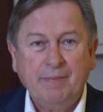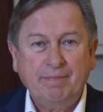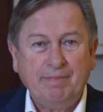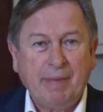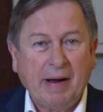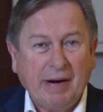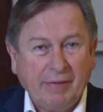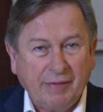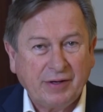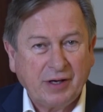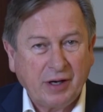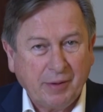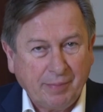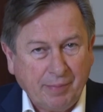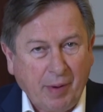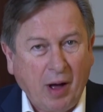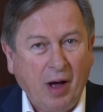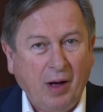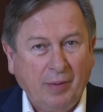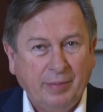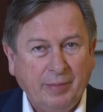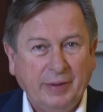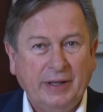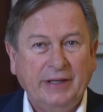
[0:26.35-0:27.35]
Barack
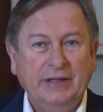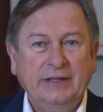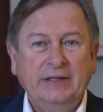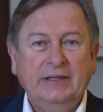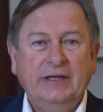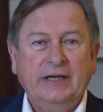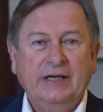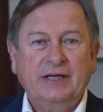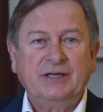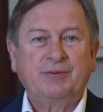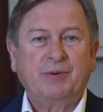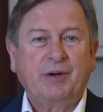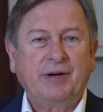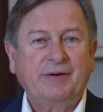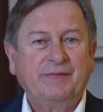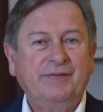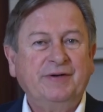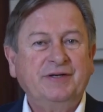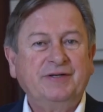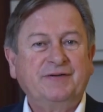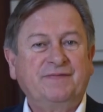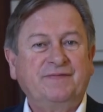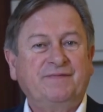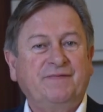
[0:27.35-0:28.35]
Obama as one of his